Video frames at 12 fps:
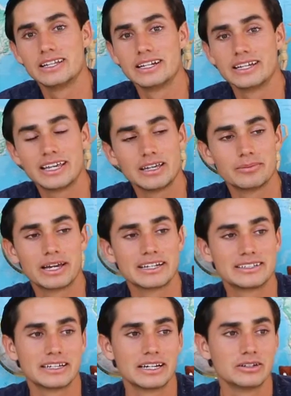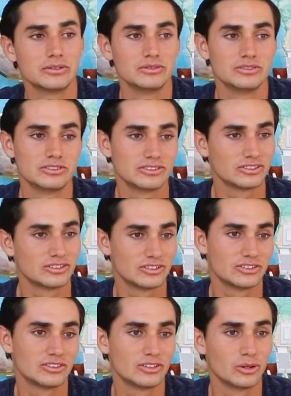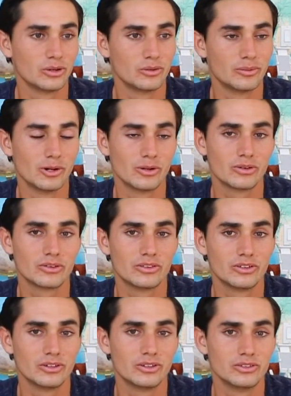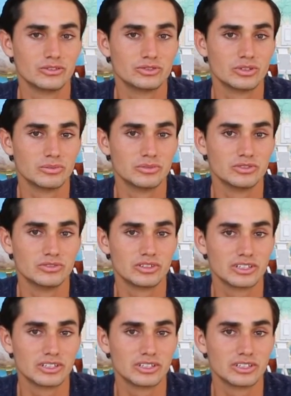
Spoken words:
then I came back down, it was the drone was